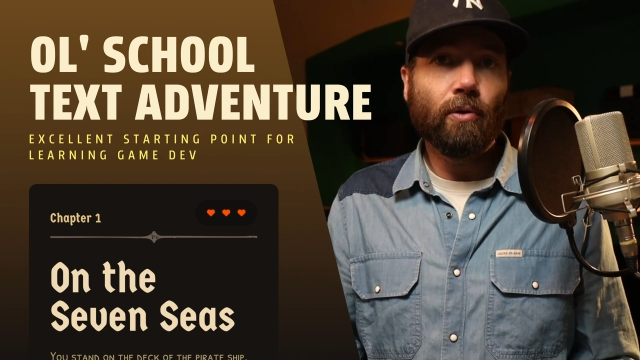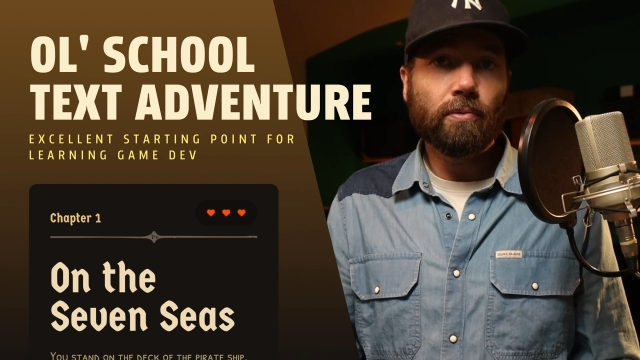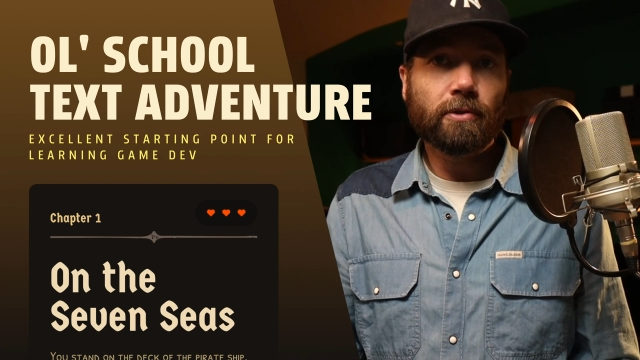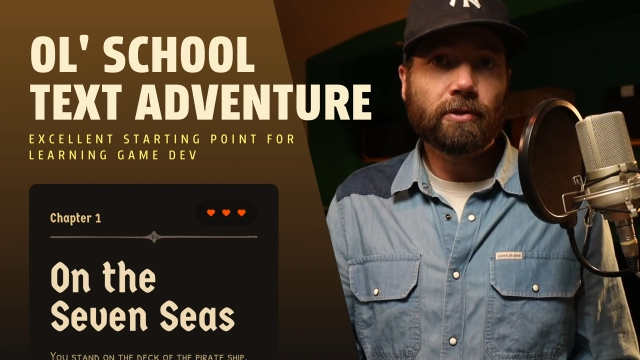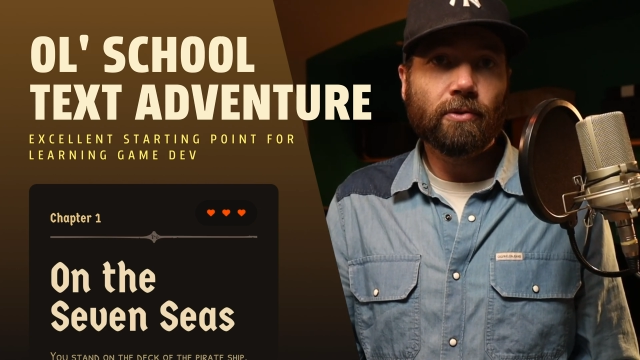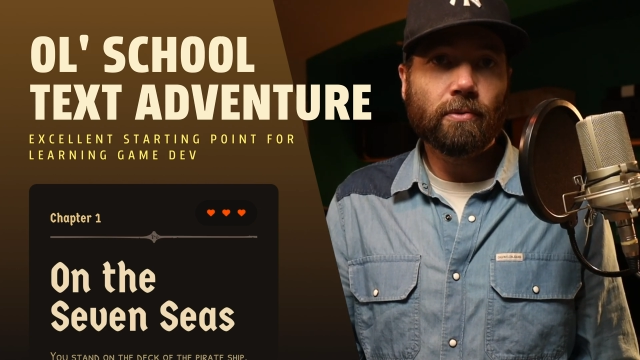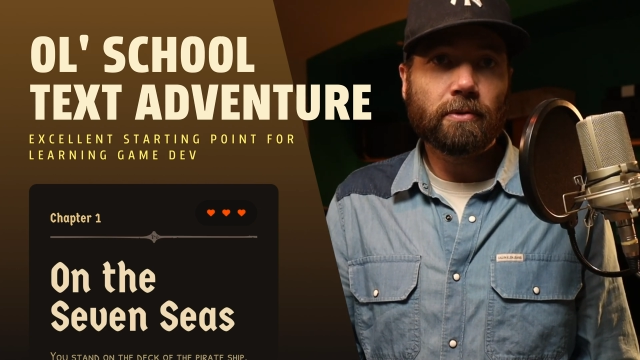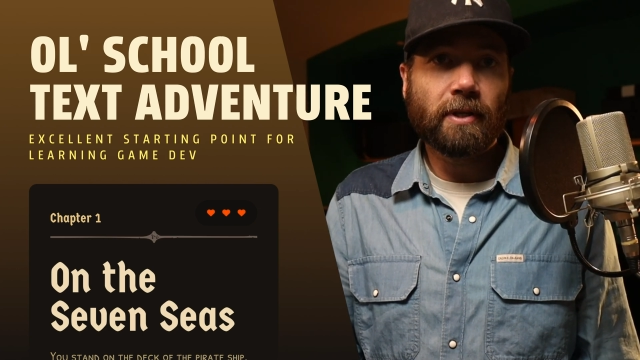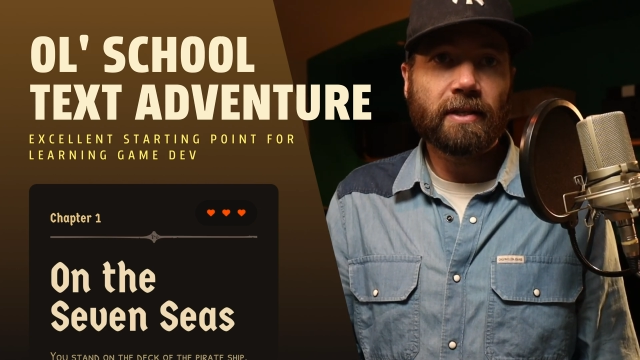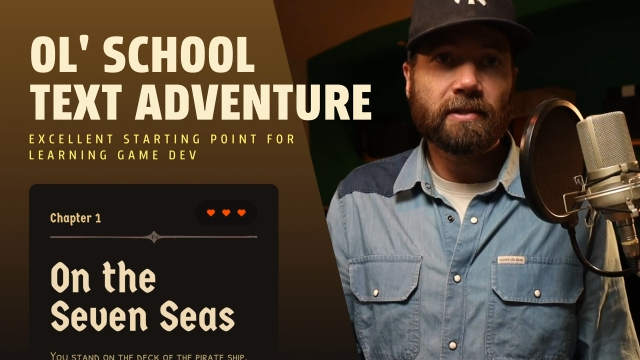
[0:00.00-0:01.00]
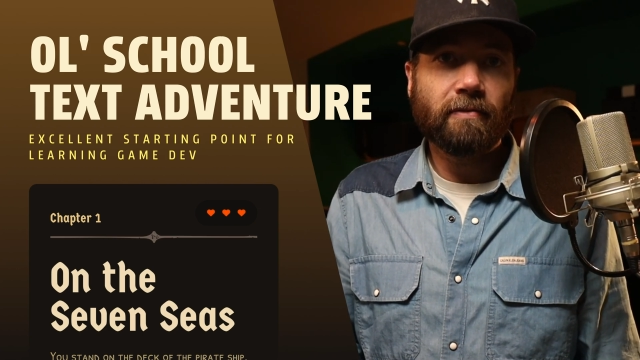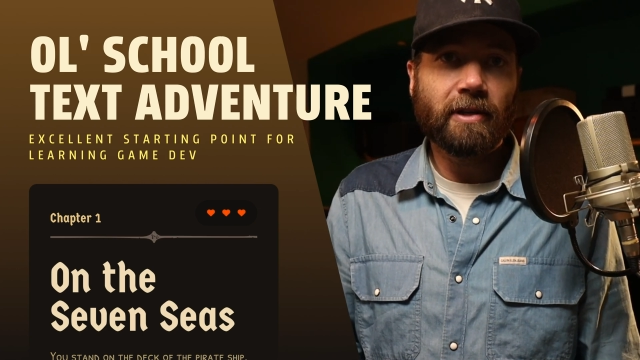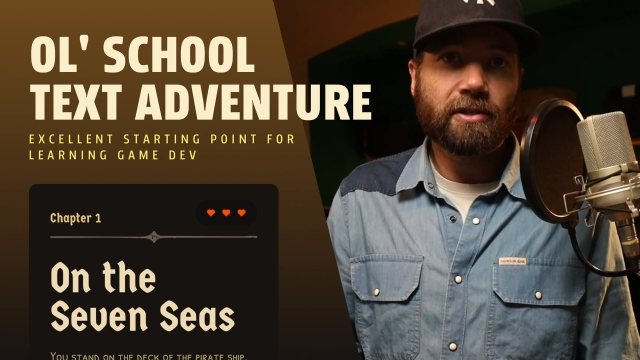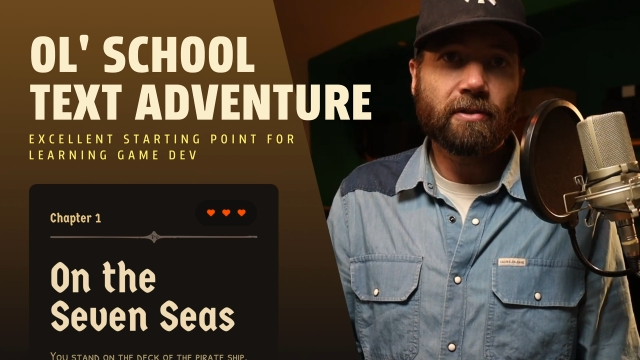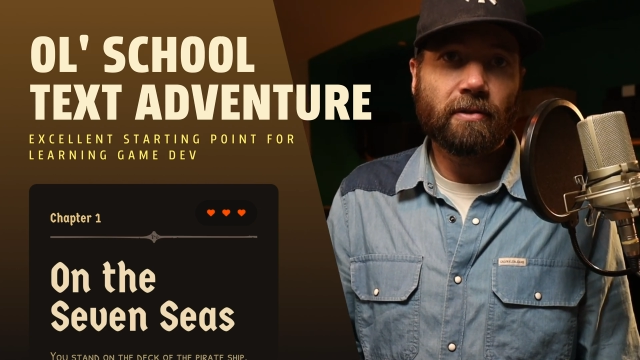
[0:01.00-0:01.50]
old school text
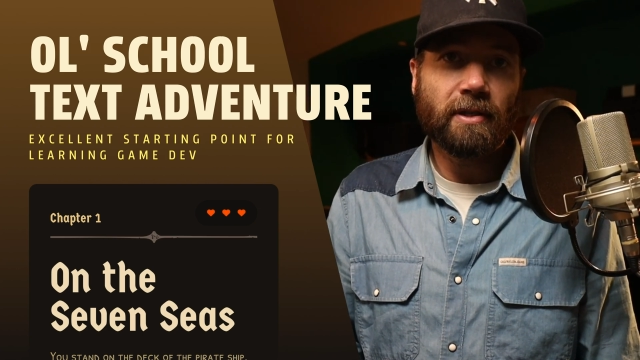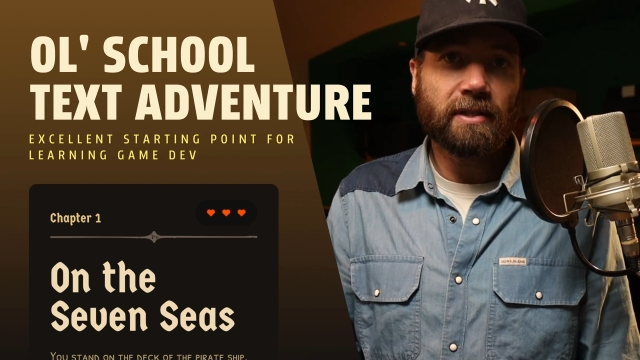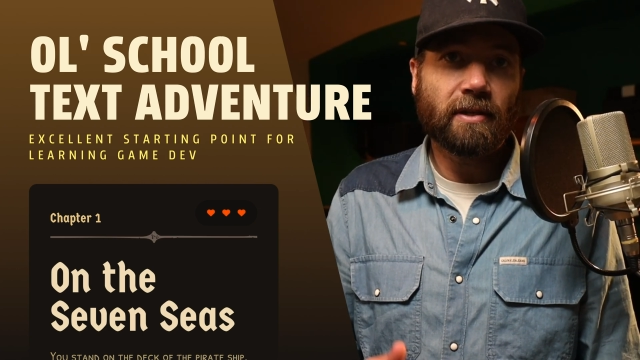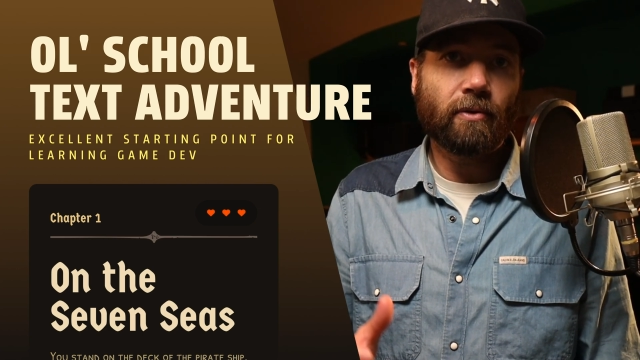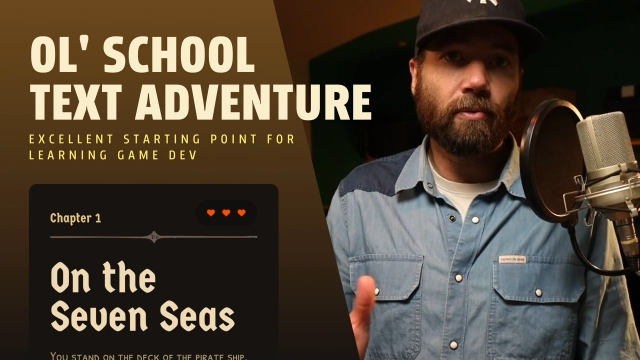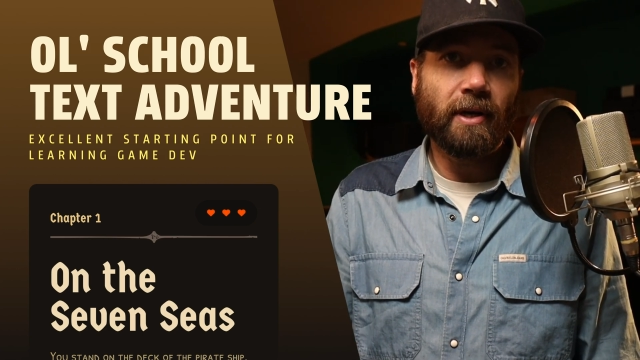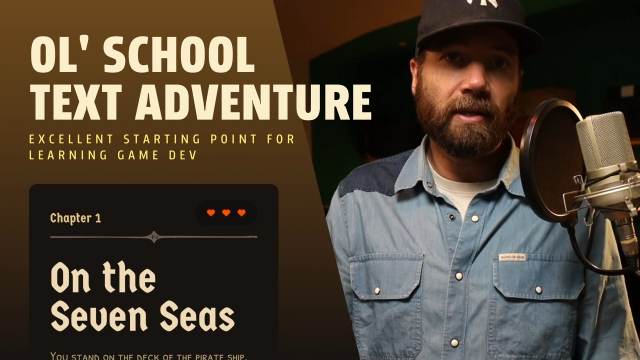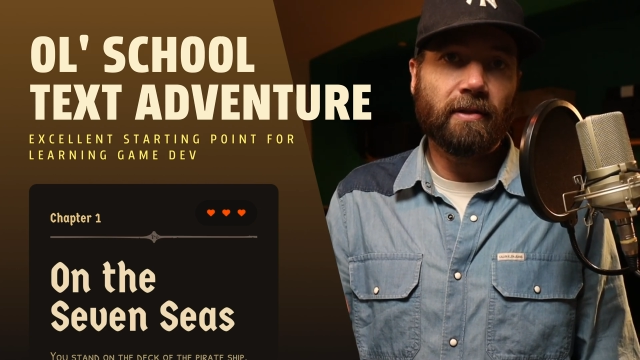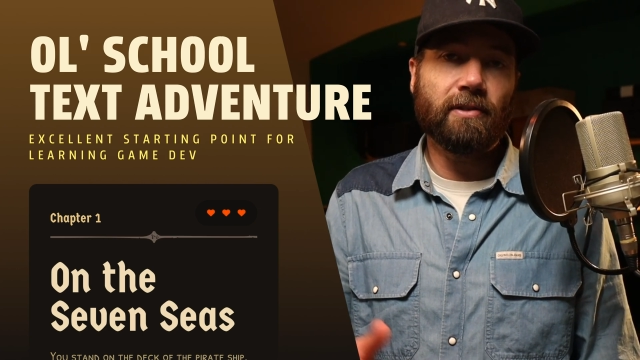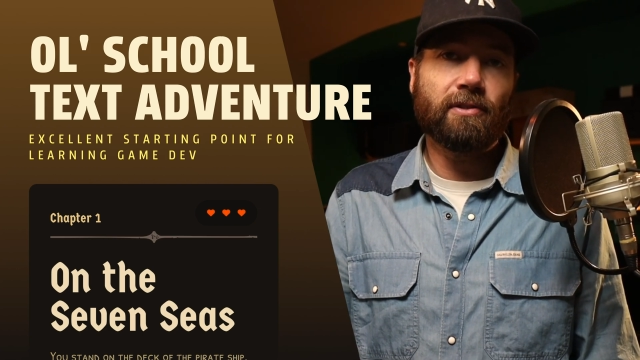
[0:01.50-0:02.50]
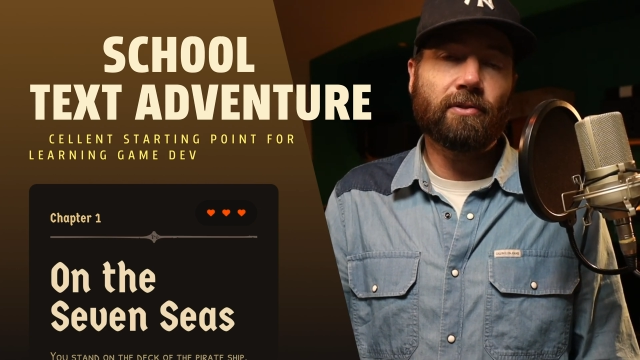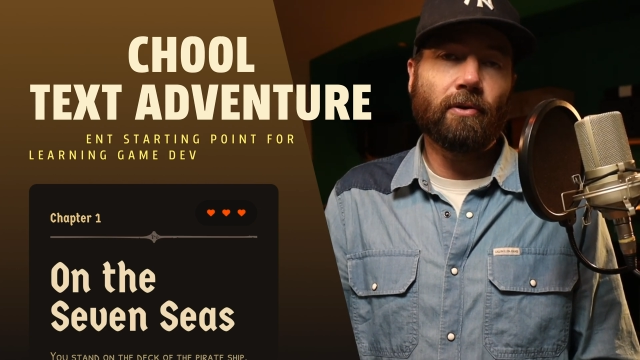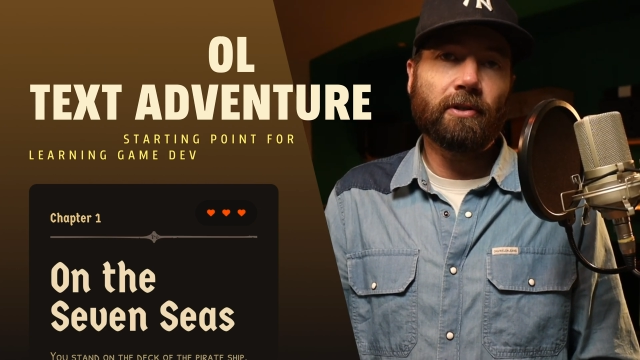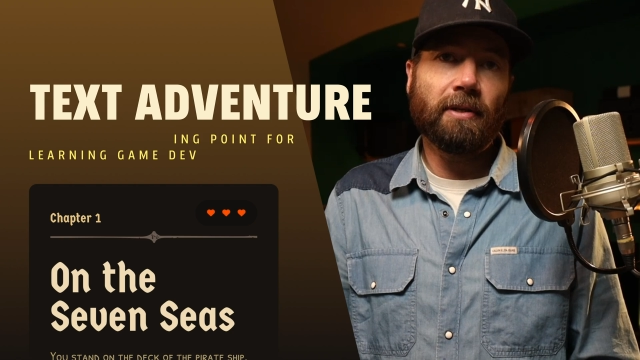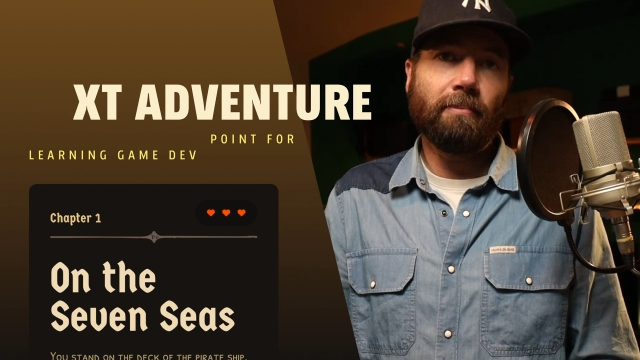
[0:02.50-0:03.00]
adventure is a great
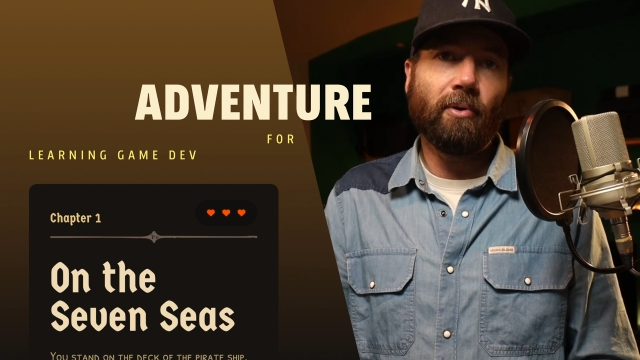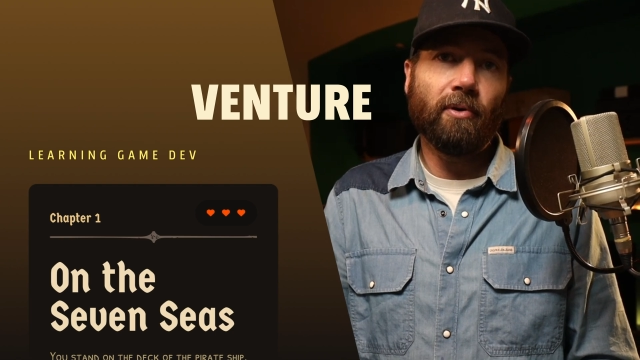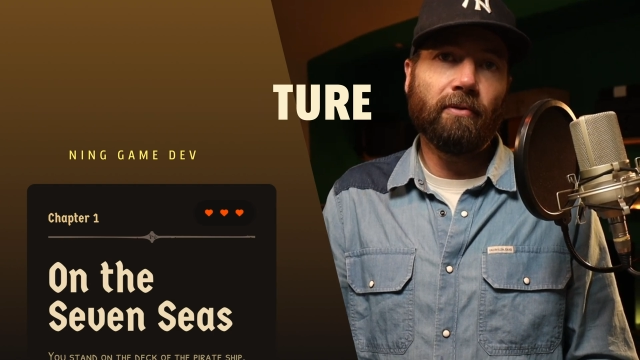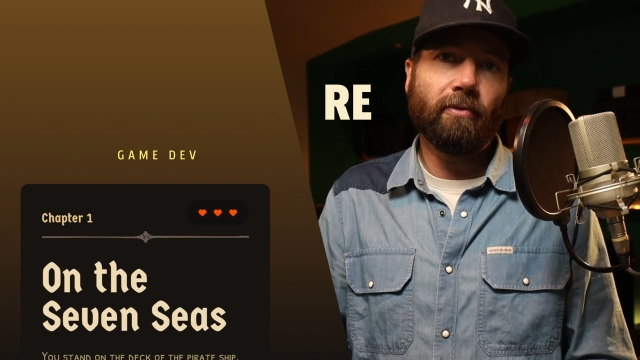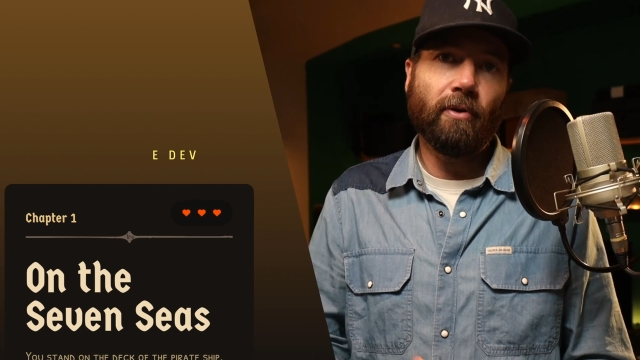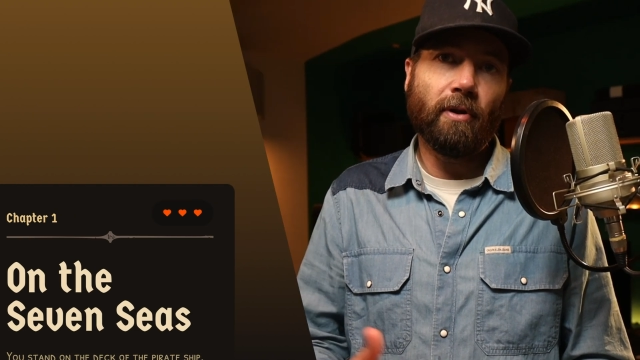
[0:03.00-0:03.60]
starting point for